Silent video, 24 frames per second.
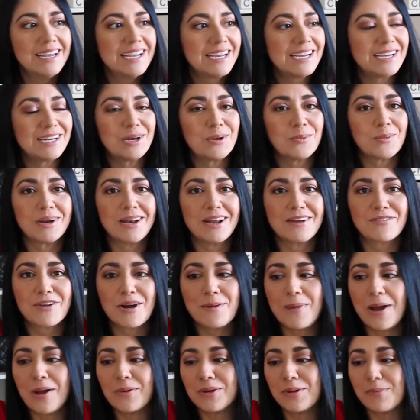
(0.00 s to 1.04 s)
you know, whenever
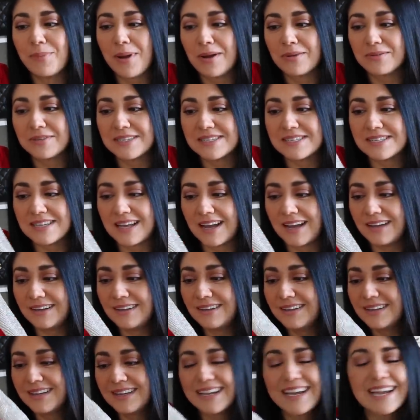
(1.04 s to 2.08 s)
I'm out and about in the
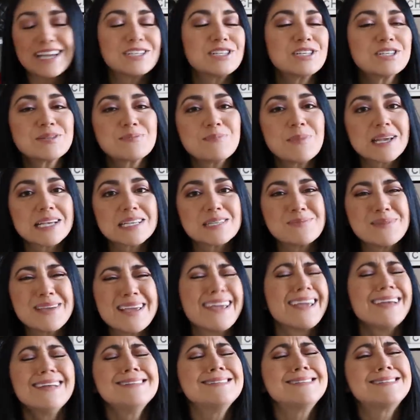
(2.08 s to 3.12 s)
sun, it just makes me
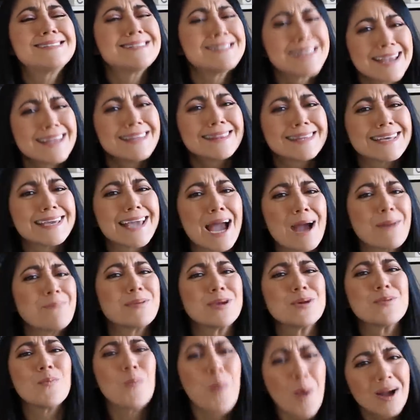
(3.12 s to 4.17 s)
insanely
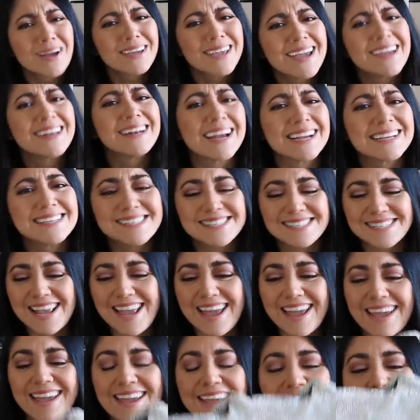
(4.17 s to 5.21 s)
happy. What can I
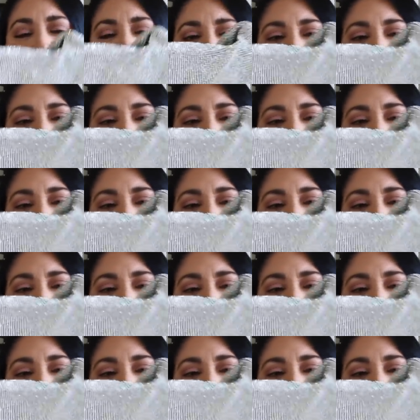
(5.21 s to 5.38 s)
say?